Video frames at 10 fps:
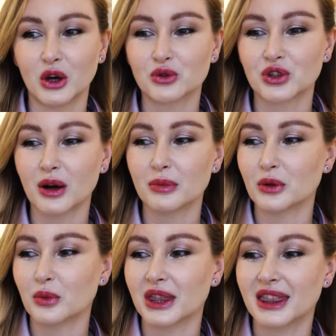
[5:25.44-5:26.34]
no
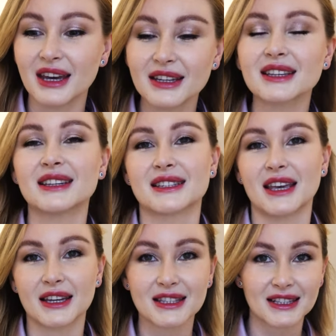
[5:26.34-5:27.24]
trouble with that. It's
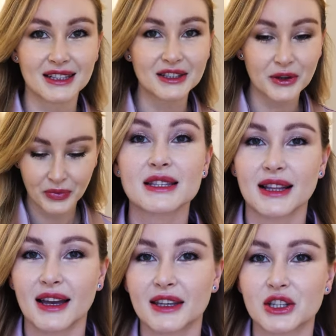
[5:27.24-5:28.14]
excellent. These
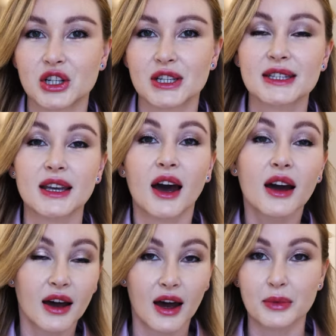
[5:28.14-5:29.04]
luggages
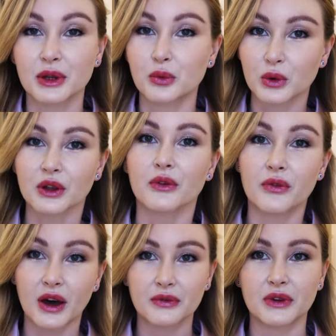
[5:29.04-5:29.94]
coming with a
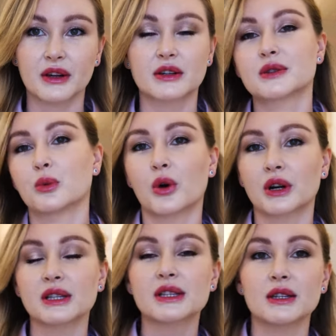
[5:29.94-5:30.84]
5 years
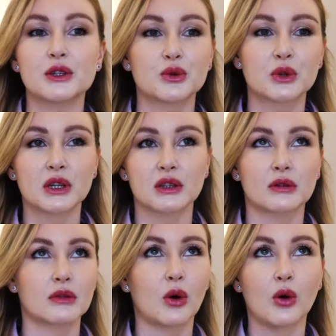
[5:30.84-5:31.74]
warranty. You
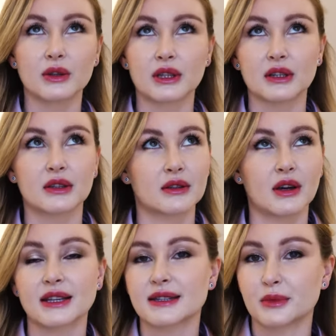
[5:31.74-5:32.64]
can contact the
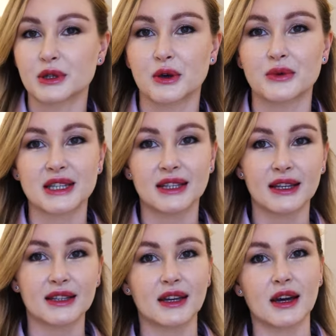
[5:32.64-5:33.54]
customer service at
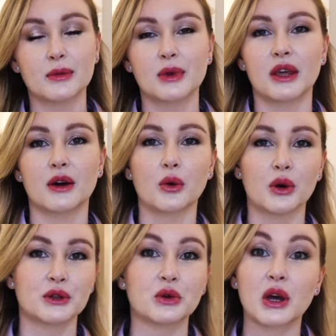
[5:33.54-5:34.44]
any time and they're
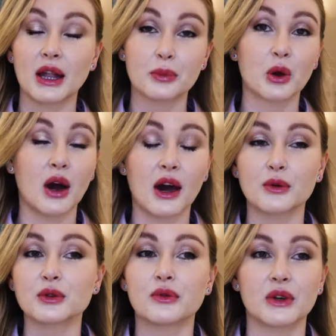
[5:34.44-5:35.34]
going to help you
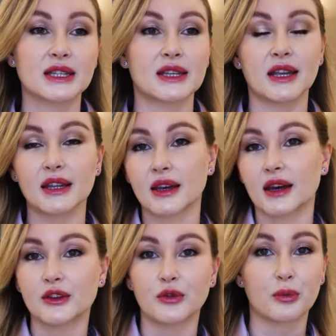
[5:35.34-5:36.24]
out fixing any
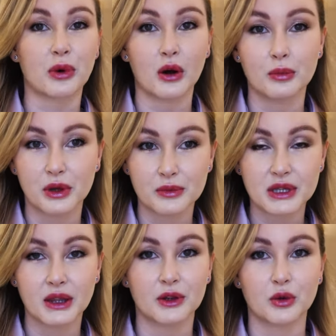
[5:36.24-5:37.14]
kind of
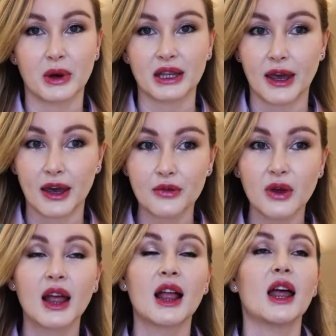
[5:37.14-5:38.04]
problems that you might have.